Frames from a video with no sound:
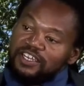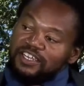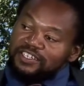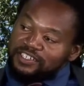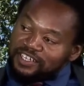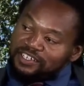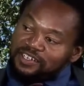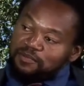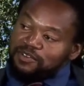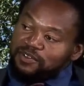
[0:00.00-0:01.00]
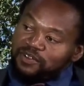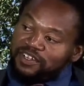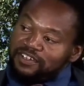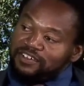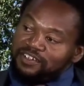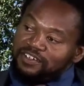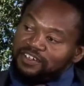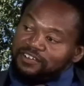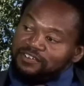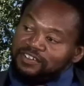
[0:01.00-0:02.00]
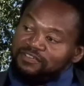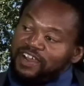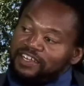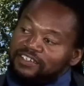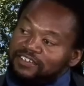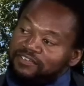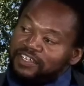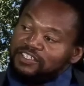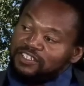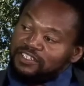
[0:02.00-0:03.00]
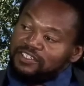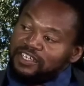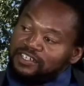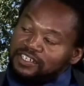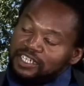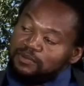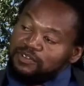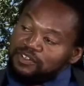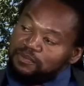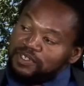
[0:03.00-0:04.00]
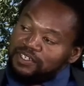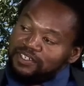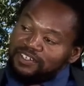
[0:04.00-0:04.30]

Is there some sort of external divine intervention that seems to be